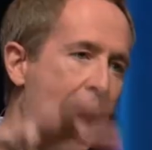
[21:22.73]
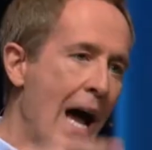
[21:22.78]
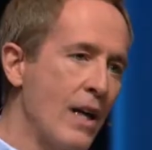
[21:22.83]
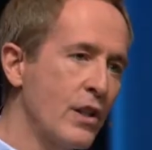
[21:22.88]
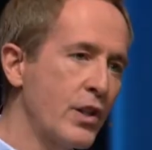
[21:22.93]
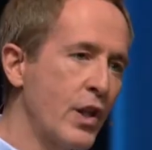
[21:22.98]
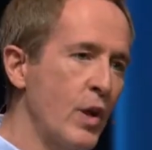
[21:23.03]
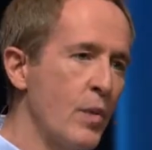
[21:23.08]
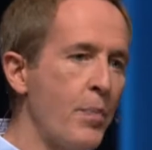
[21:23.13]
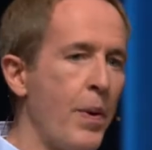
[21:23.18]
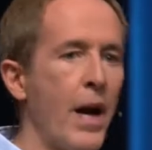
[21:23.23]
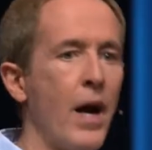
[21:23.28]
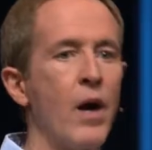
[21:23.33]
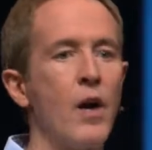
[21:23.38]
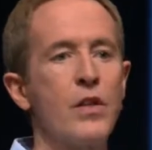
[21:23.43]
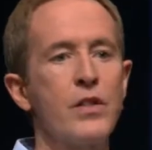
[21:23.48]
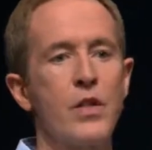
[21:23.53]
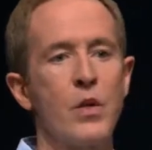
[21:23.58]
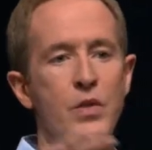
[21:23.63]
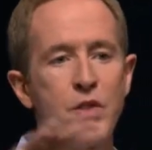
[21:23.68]
asked your
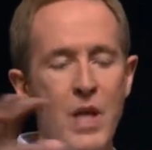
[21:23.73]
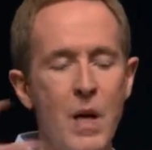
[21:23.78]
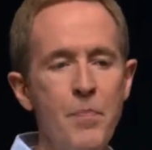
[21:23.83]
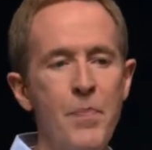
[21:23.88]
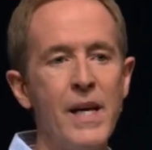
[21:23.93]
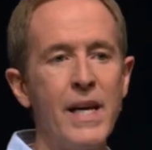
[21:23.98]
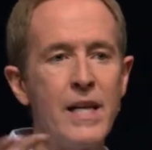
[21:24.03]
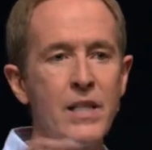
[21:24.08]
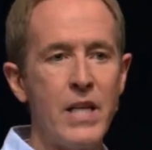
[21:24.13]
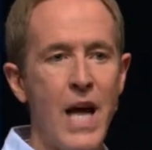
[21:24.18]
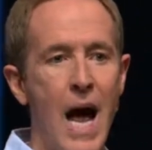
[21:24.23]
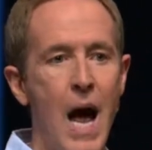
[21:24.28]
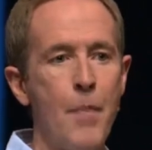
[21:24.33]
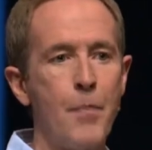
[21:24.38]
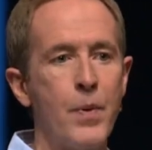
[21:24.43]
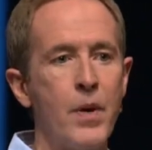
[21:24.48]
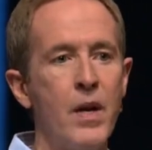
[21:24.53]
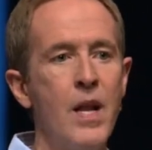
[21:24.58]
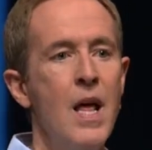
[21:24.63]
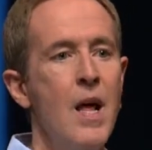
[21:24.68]
parents, so something has
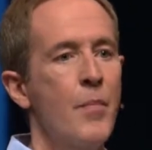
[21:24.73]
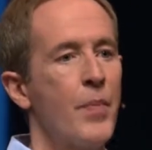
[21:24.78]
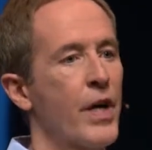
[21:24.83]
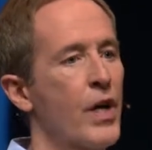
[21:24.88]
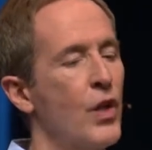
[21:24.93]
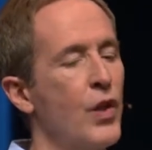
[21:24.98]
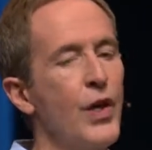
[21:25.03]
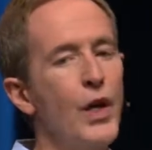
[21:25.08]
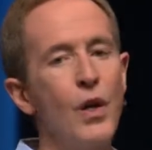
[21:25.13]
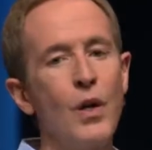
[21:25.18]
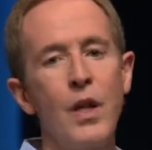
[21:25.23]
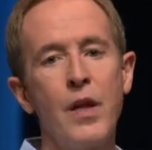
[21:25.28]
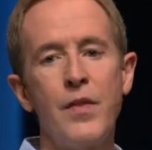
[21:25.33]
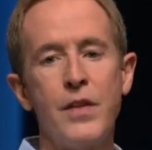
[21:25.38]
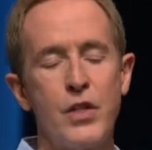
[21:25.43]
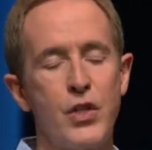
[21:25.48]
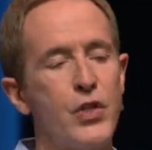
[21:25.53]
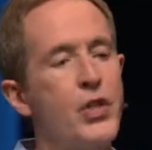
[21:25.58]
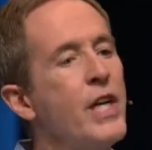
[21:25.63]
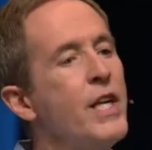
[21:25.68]
happened, but clearly
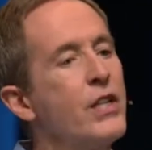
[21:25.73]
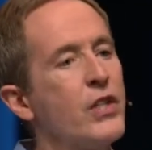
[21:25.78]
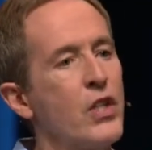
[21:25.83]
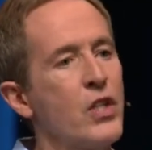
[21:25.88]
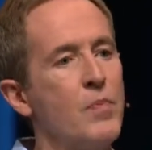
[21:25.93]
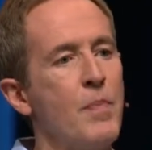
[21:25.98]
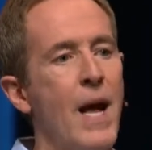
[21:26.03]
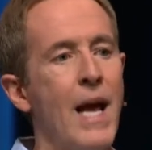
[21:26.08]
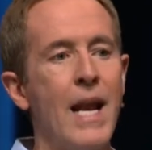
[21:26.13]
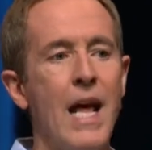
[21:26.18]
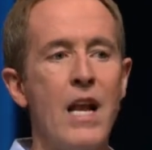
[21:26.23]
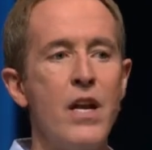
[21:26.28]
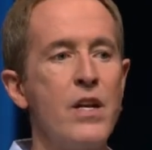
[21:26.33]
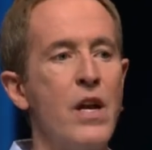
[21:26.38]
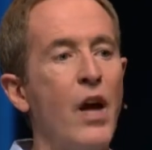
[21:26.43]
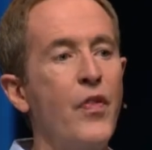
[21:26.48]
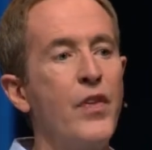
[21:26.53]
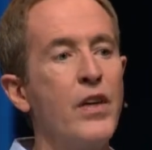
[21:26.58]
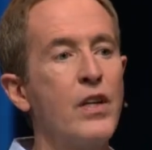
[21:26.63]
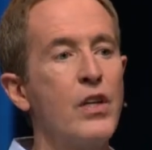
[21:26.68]
this Jesus man had
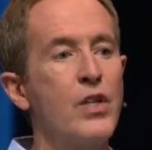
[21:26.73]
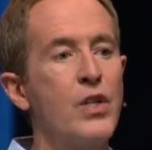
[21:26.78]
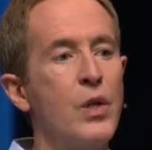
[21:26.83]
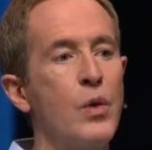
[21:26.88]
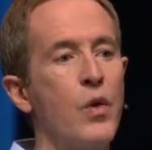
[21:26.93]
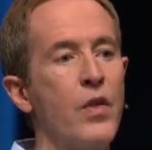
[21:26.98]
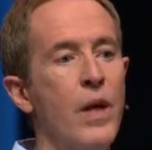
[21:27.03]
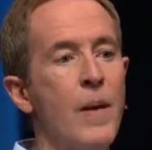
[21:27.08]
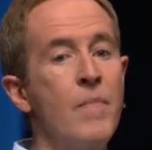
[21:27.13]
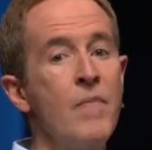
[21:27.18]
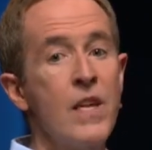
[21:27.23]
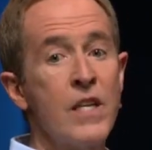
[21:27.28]
nothing to do with it,